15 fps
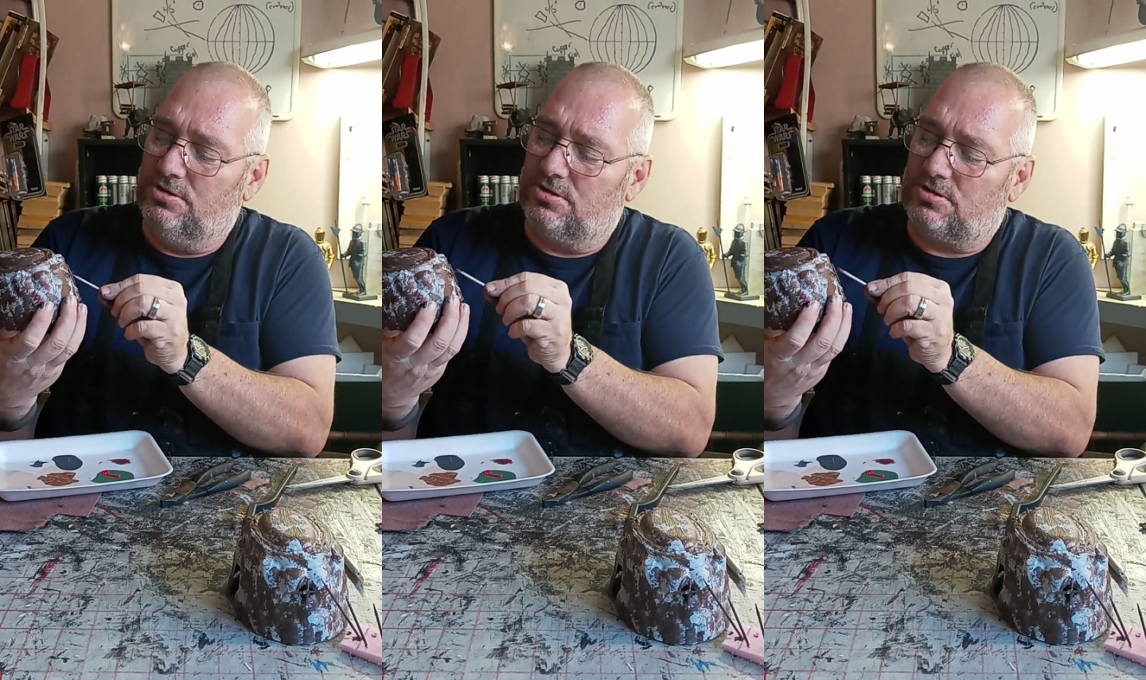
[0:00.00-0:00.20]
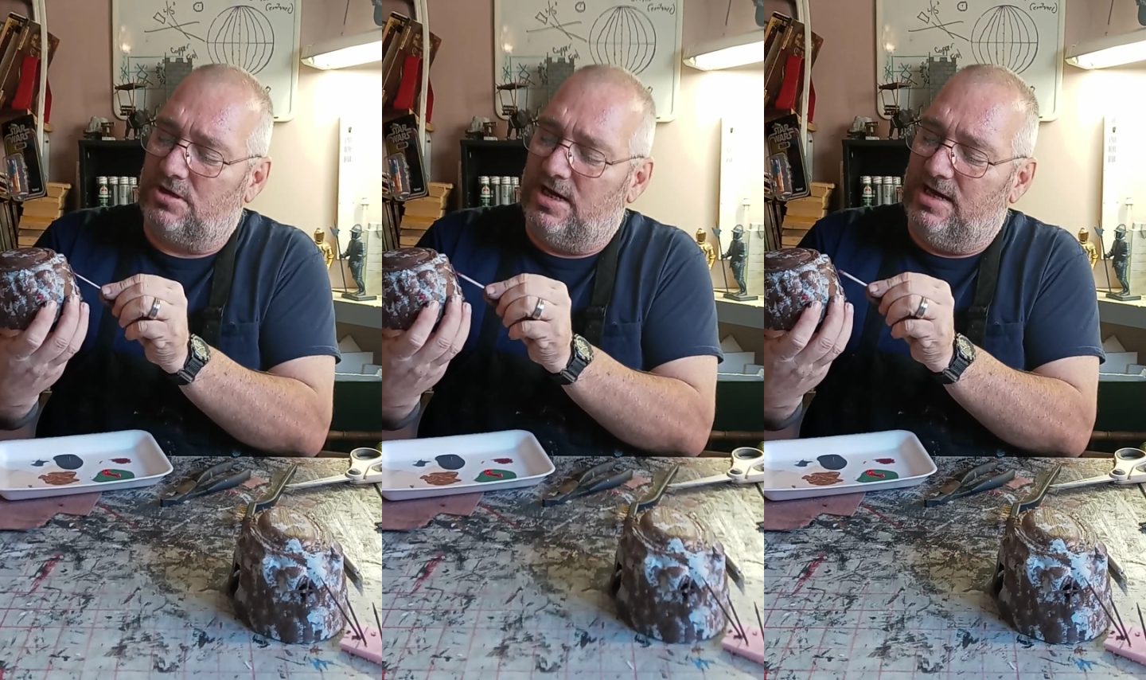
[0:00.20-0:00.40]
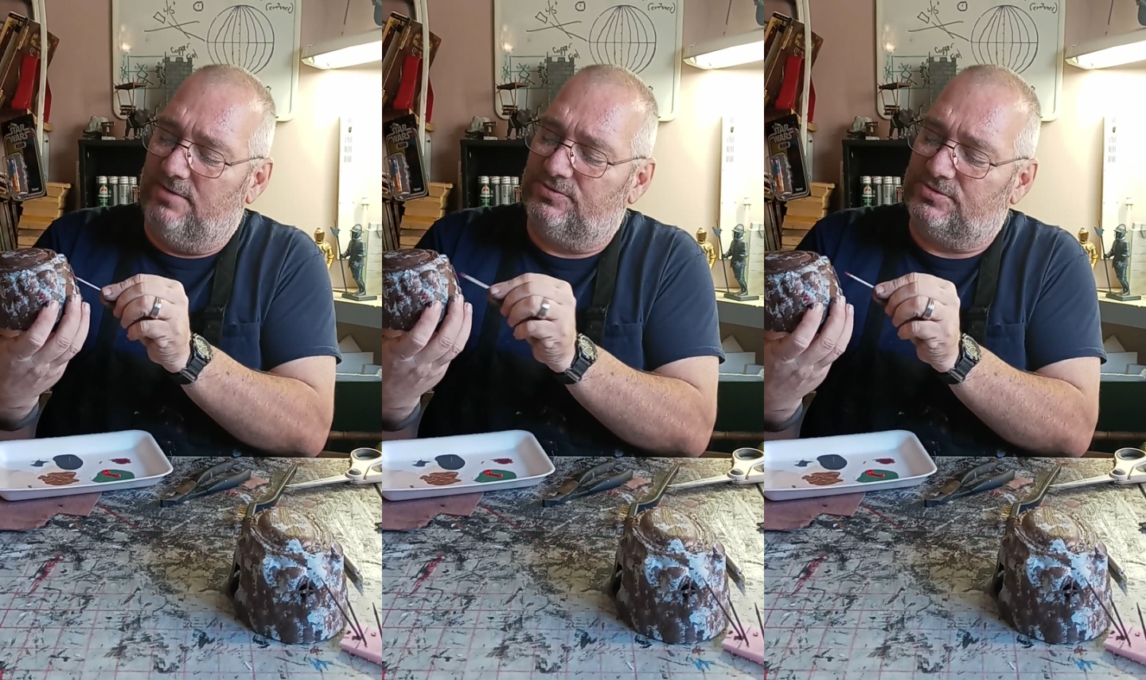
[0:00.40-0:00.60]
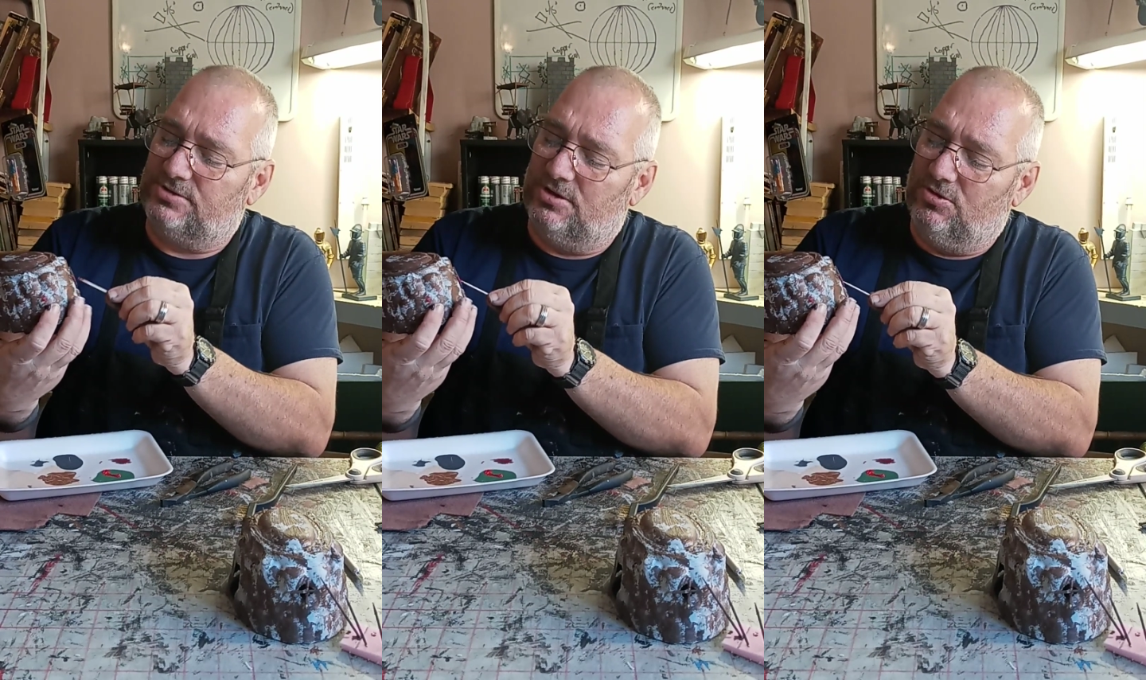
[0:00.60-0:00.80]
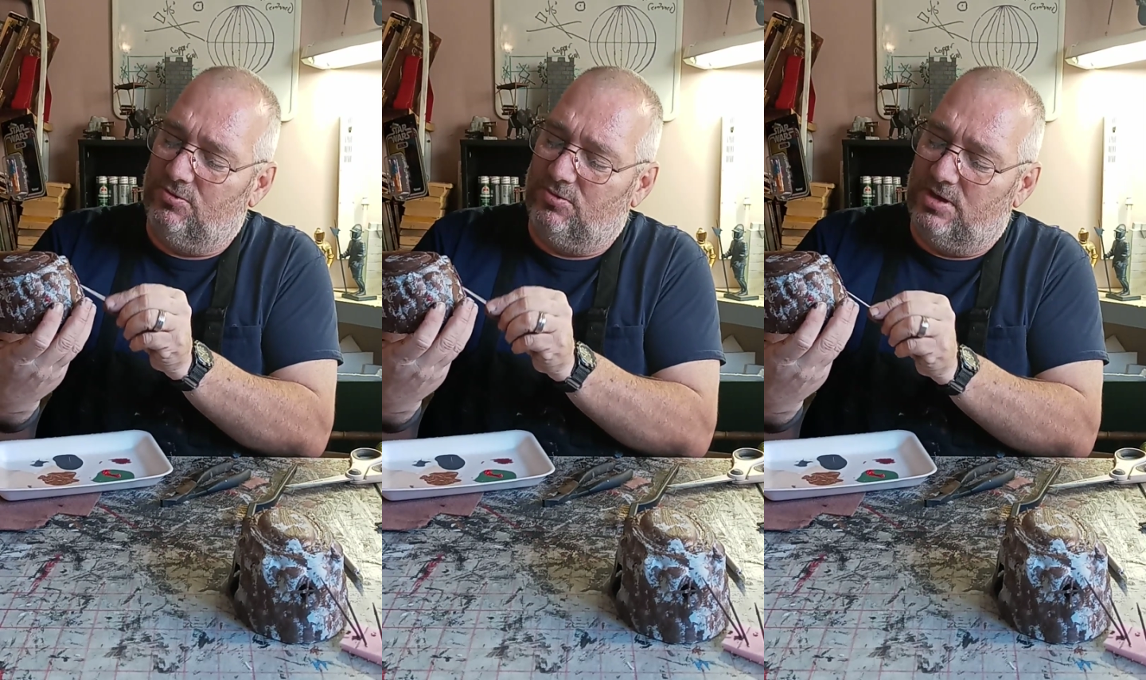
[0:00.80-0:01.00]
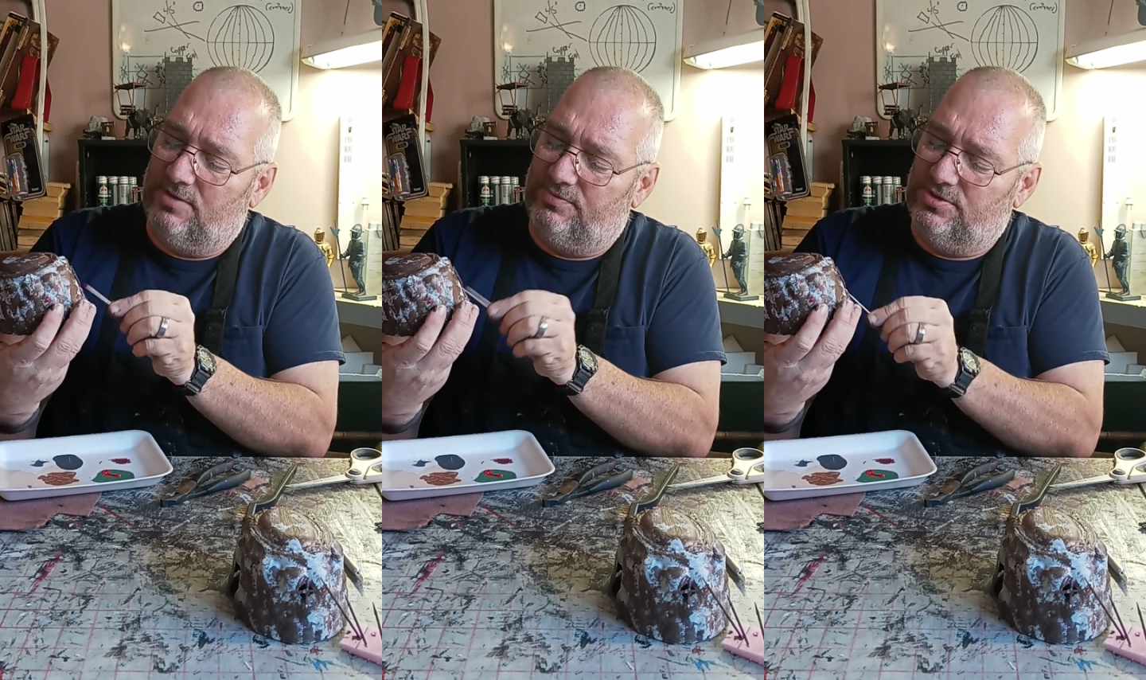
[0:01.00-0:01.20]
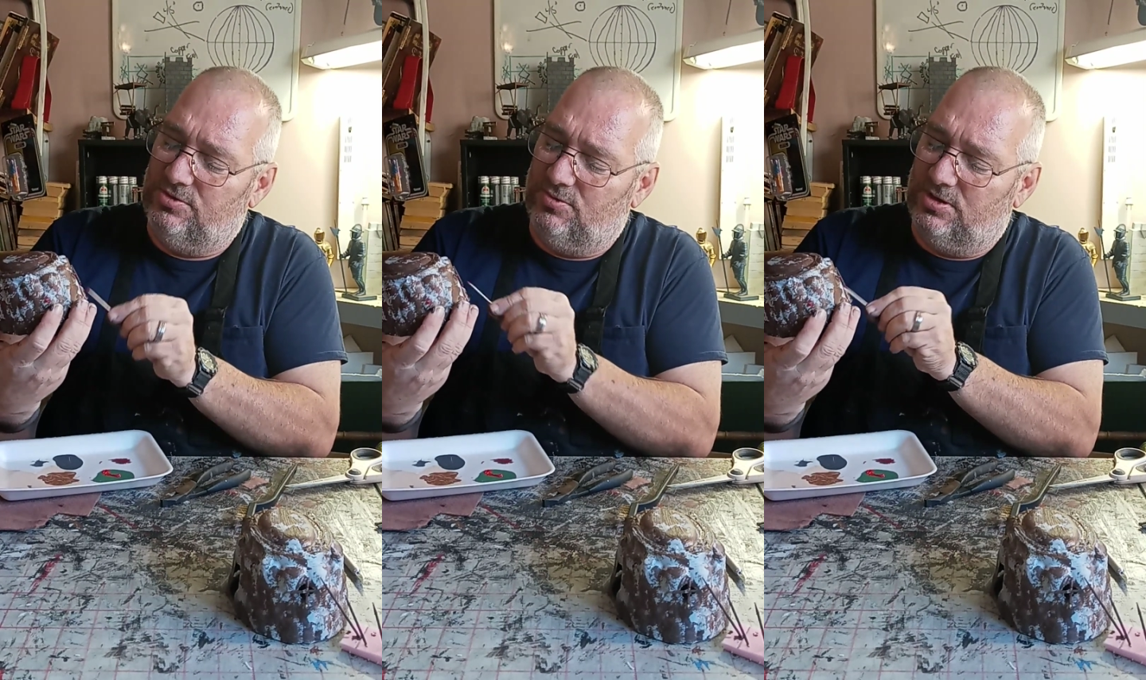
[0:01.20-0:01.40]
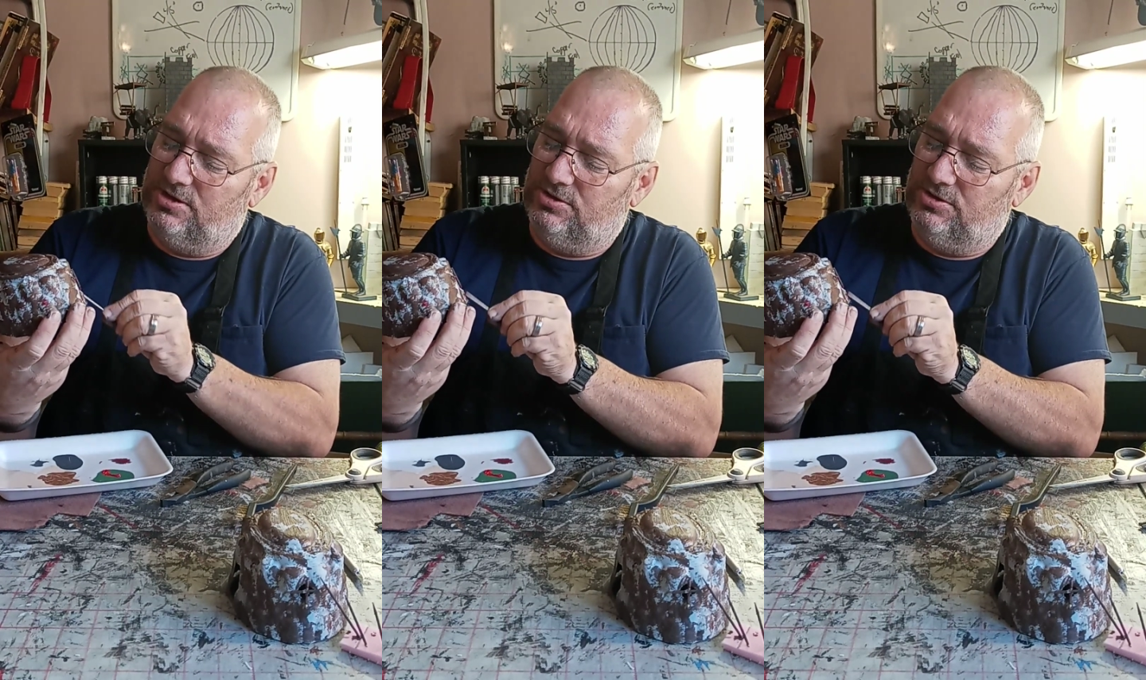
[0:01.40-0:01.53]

craft, so wherever you want